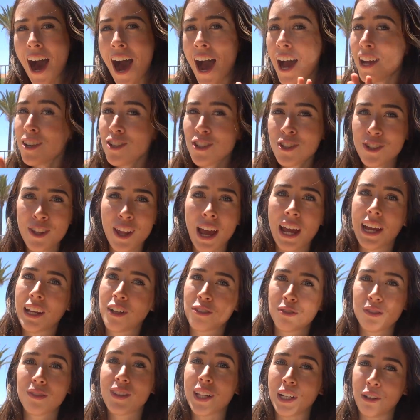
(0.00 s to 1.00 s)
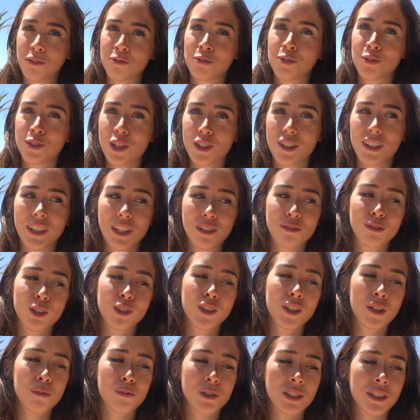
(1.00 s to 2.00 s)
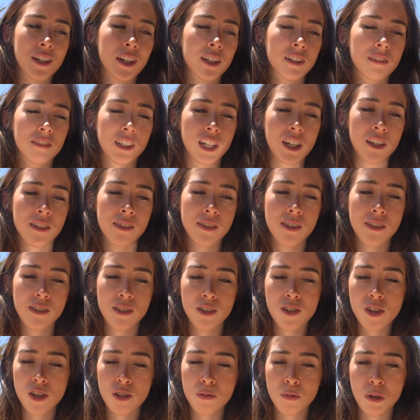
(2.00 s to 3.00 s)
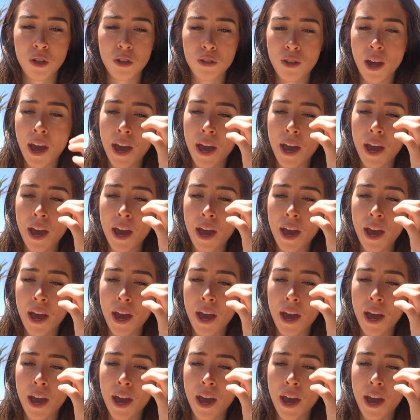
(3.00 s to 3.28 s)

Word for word: I just like really protective cases, just because